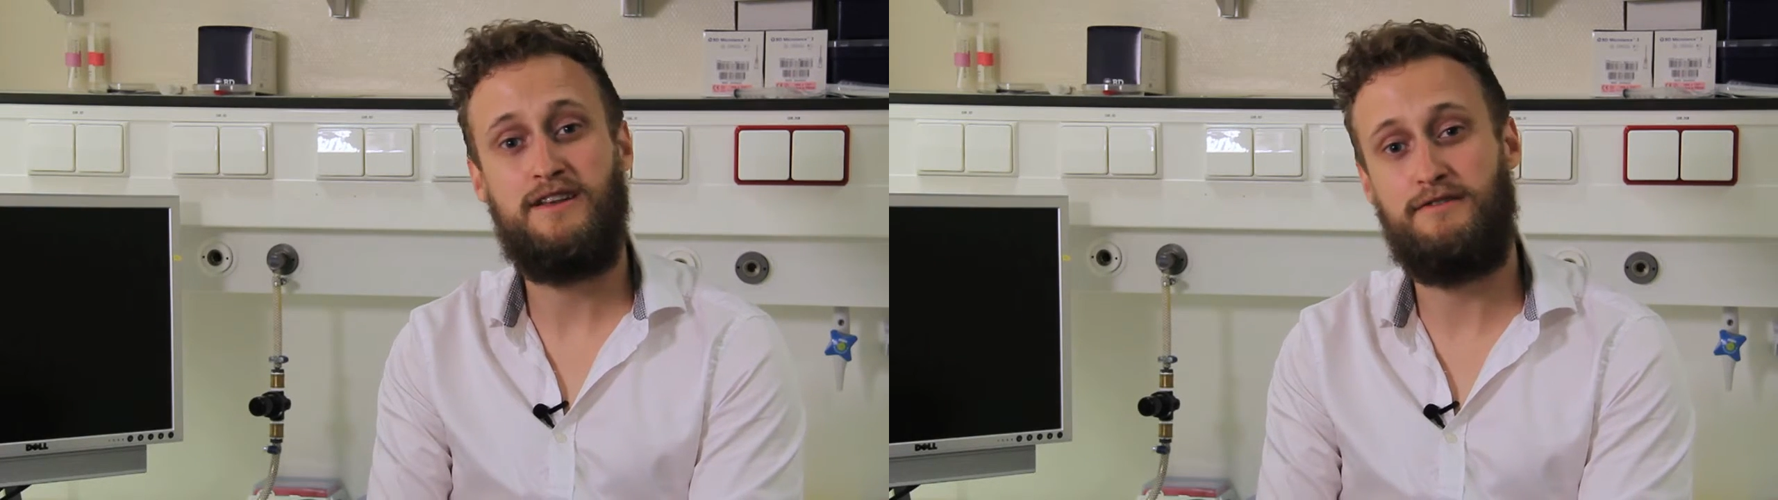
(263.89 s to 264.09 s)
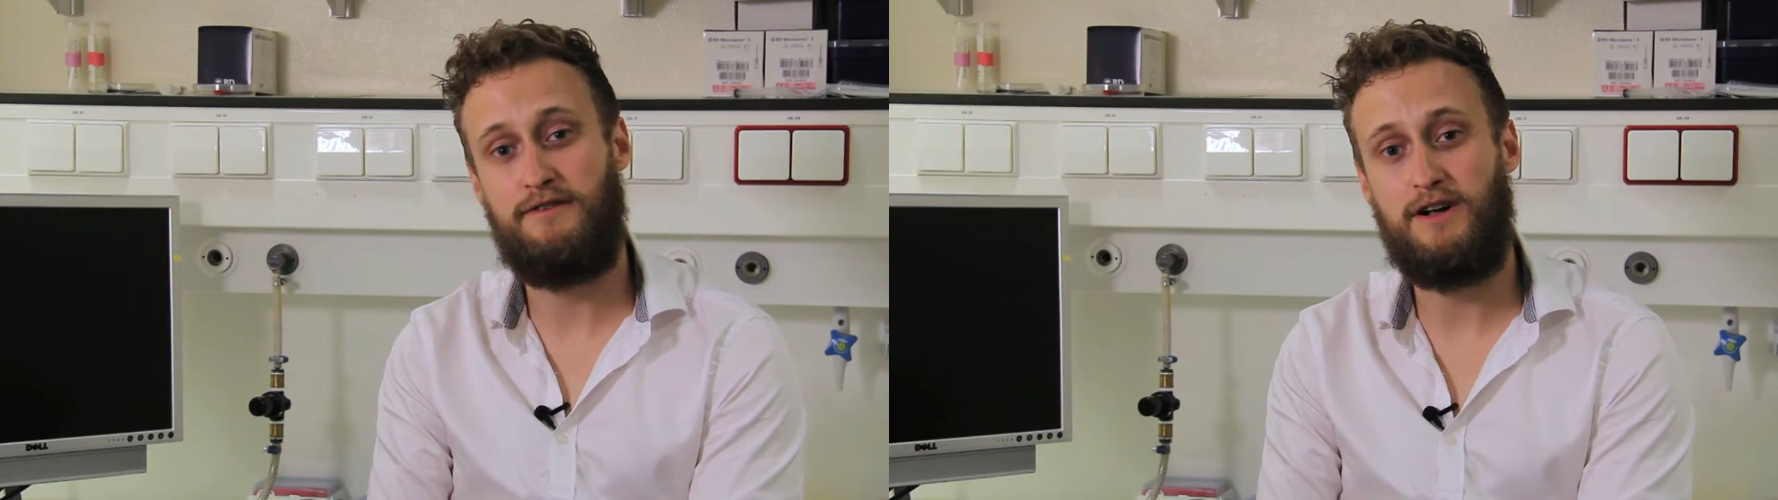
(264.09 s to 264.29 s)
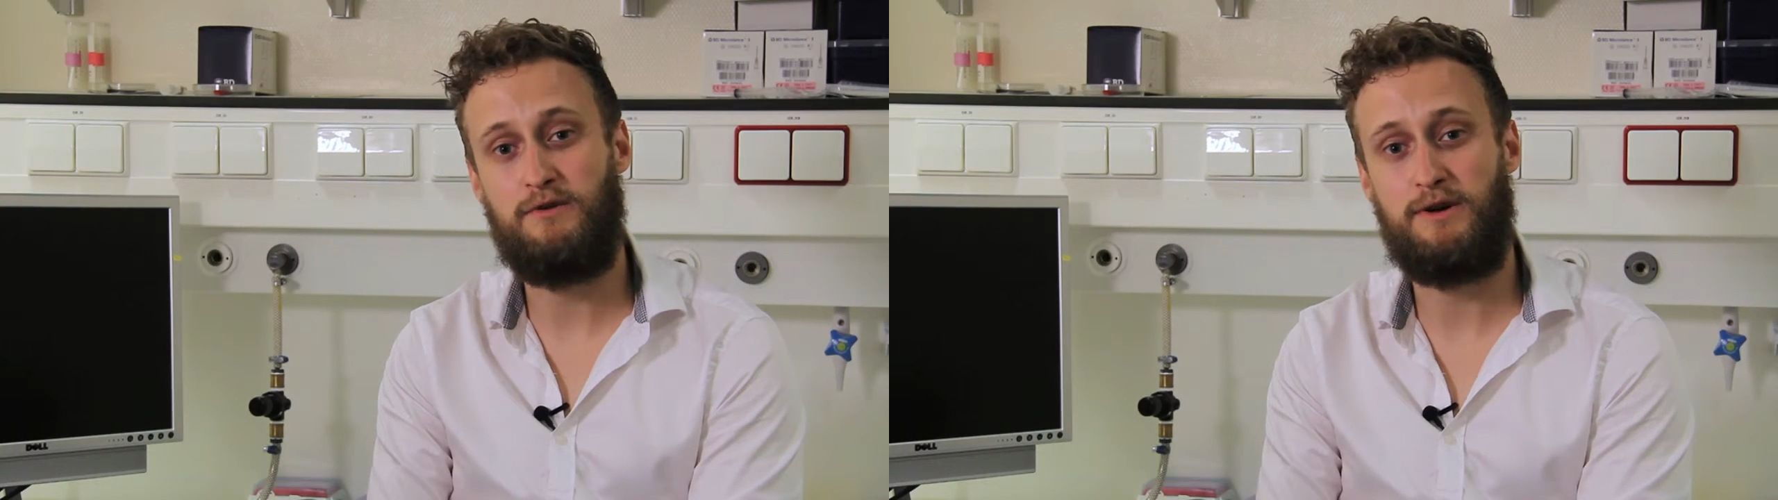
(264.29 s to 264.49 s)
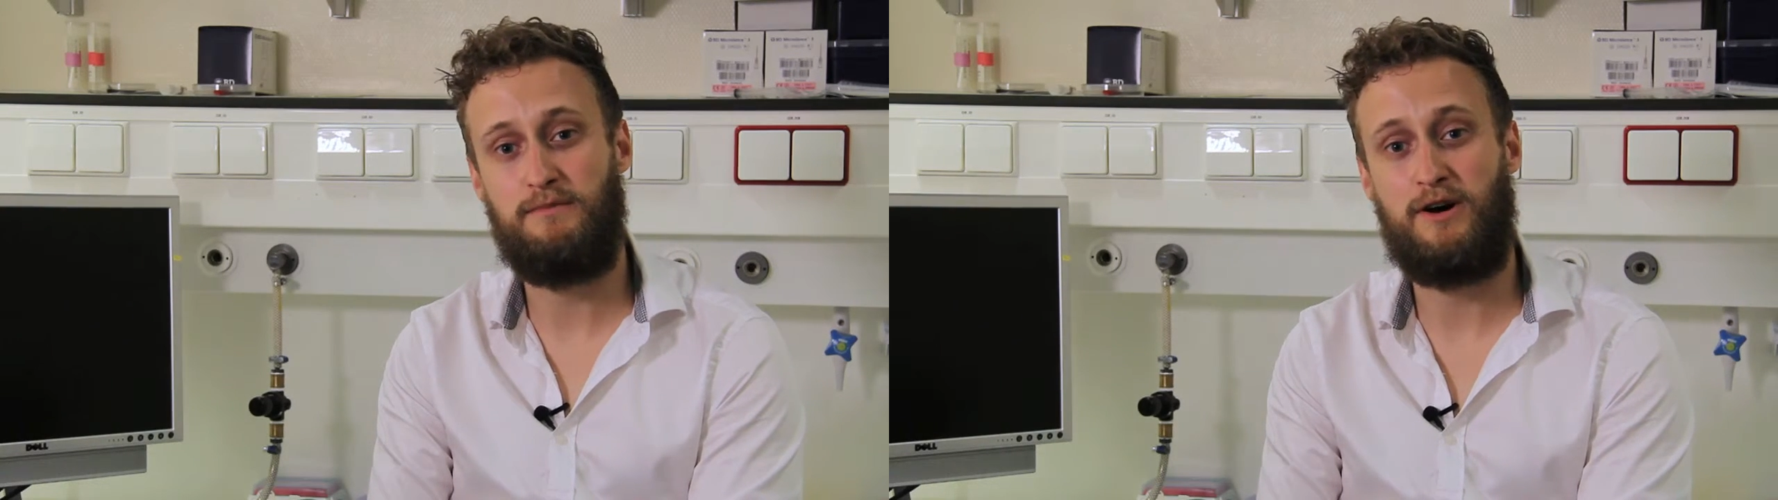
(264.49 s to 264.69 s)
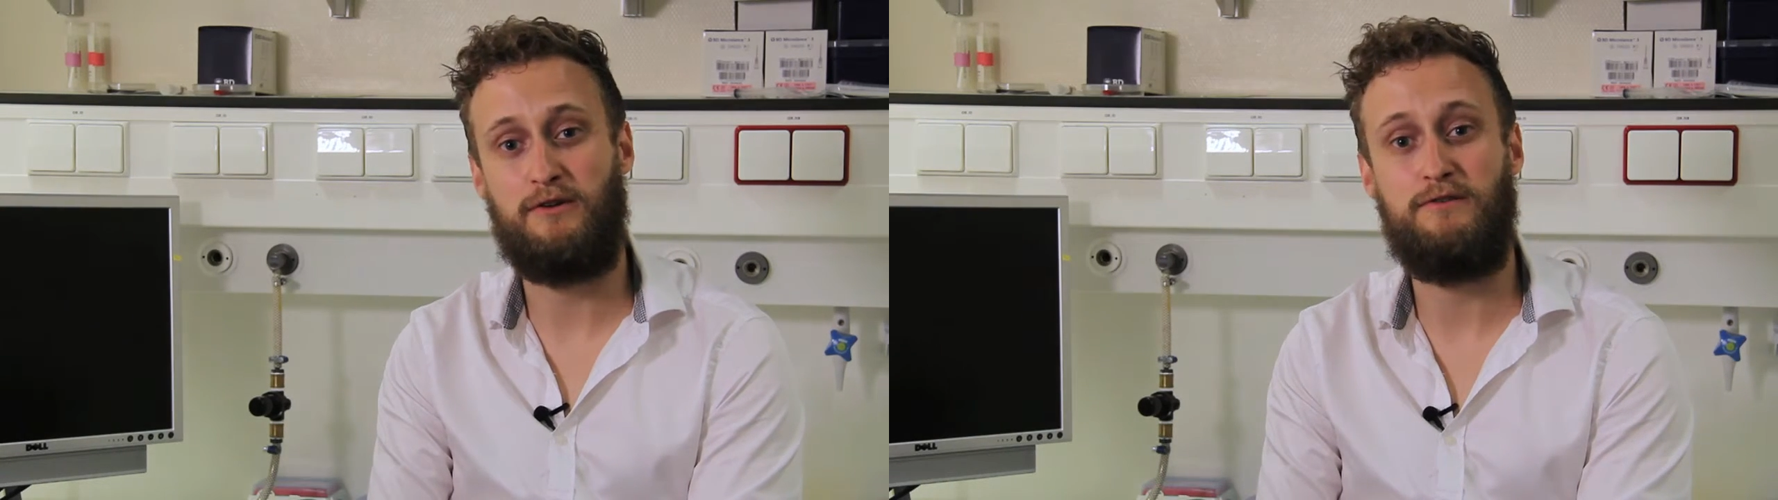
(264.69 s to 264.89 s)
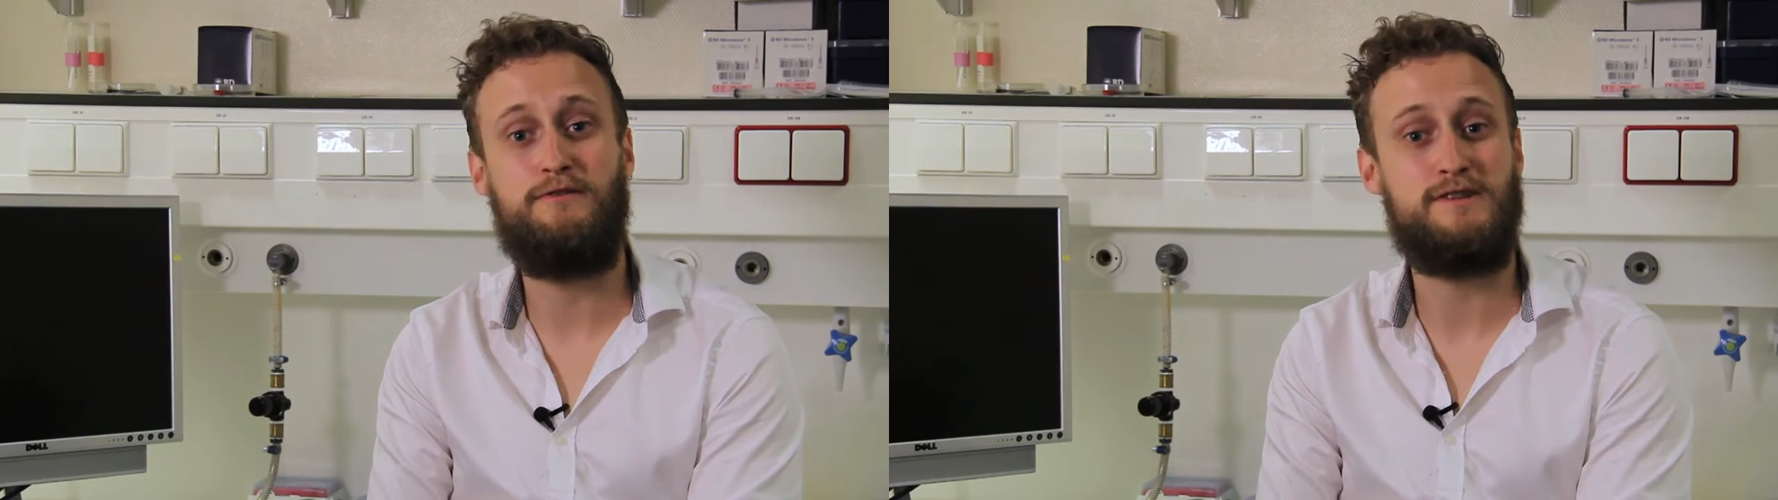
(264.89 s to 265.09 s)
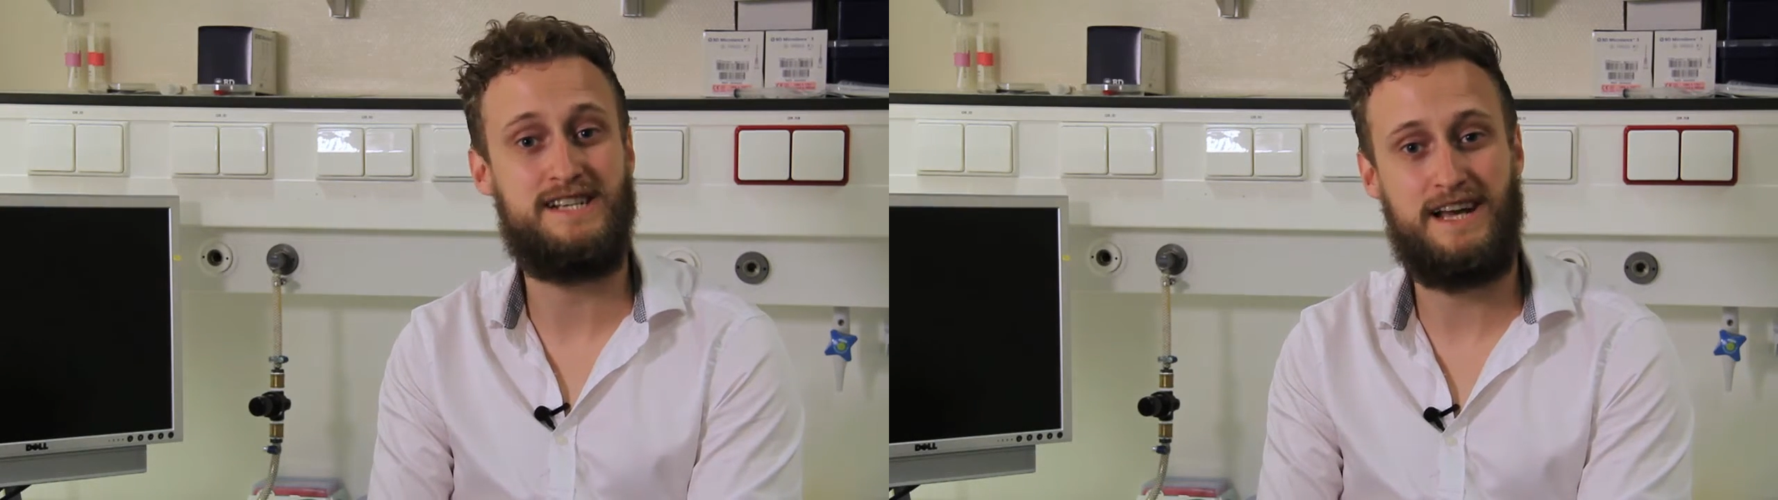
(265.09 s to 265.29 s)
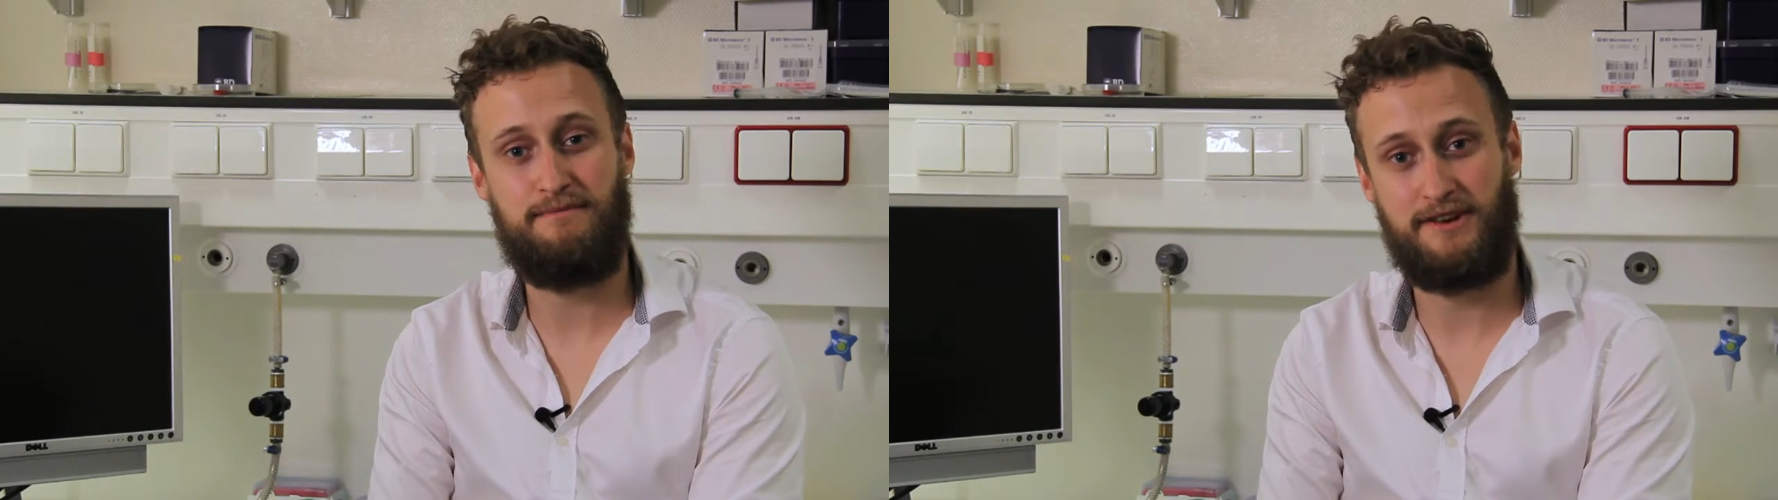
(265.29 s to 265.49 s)
the following model for
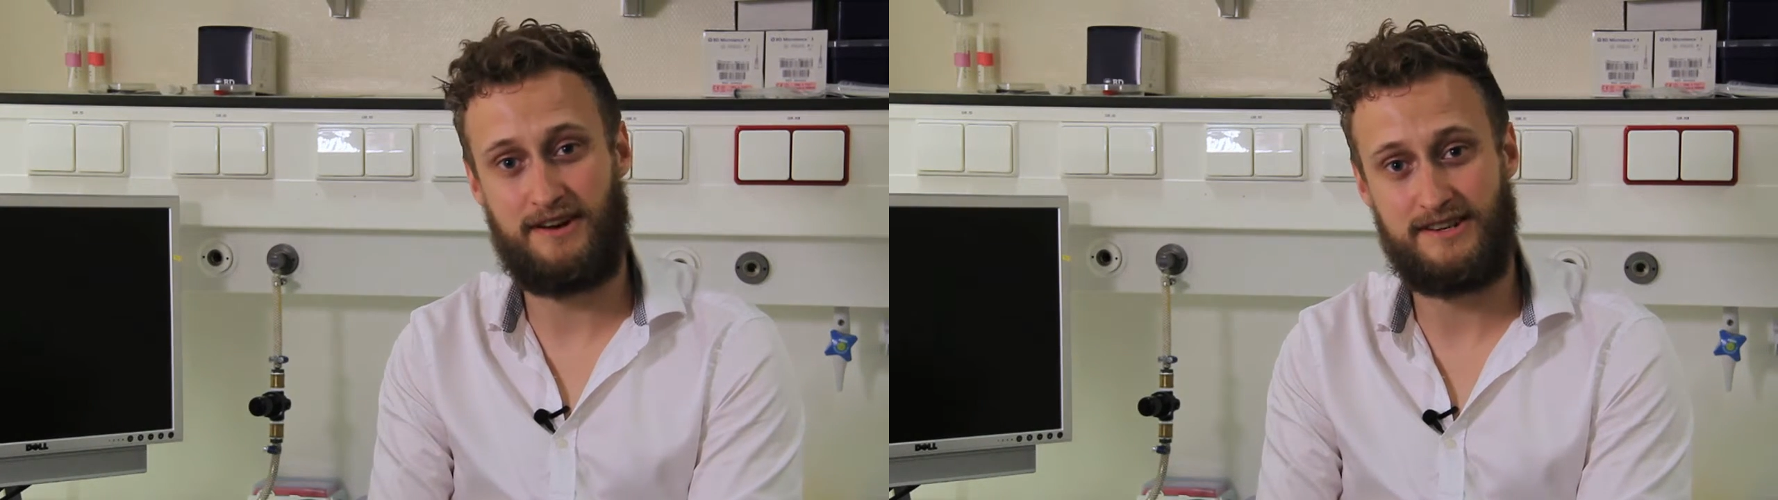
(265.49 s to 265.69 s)
synaptic